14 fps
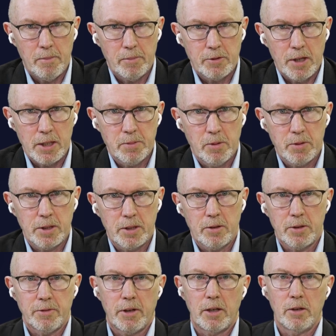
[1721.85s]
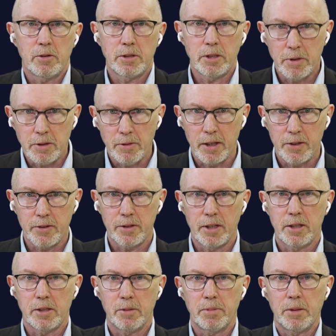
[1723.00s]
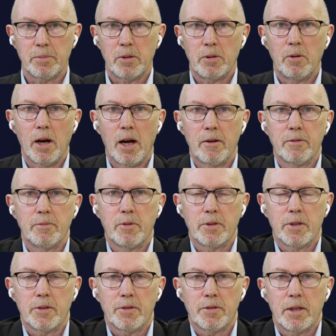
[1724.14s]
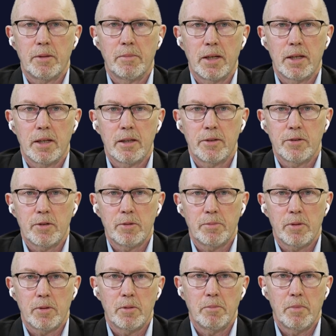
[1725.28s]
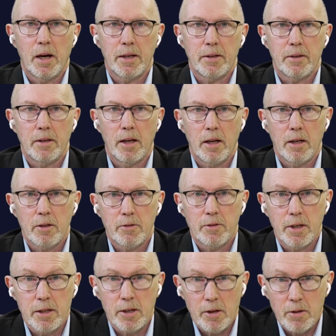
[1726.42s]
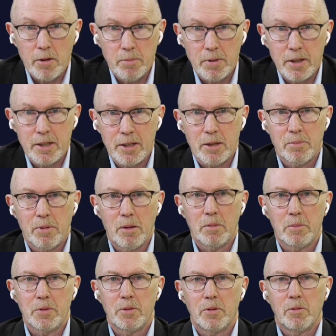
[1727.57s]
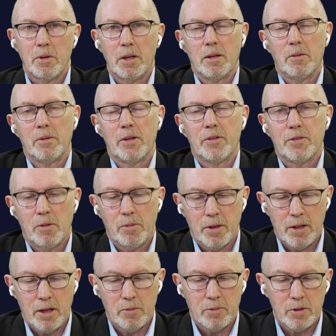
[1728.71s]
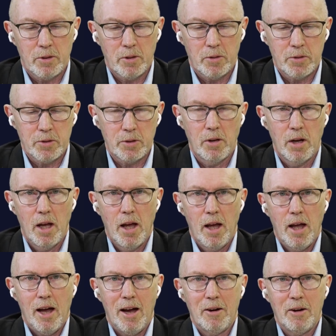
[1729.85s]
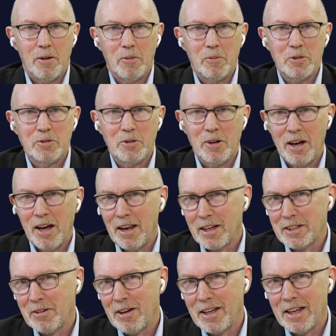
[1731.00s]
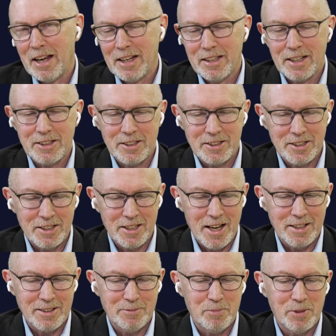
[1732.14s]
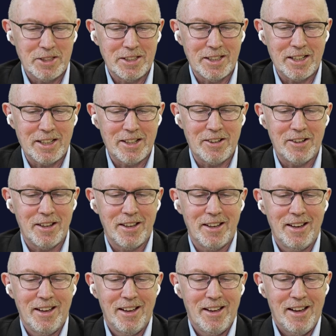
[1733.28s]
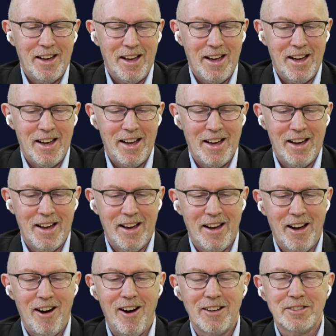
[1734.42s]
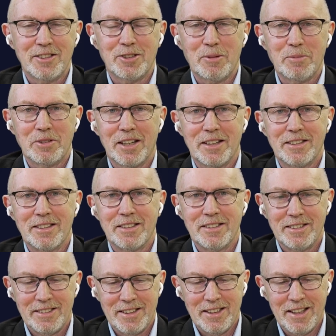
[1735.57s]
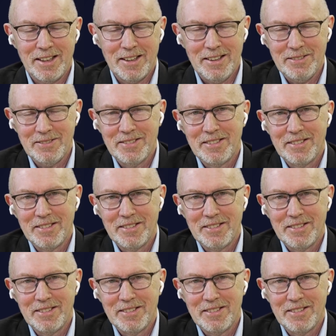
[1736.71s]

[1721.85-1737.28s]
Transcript: transposing those very low deeming rates into people who have more than 3 million in super might create another political problem. So we'll see where that one goes to. Would you like to add anything to that particularly hot subject, Deanna?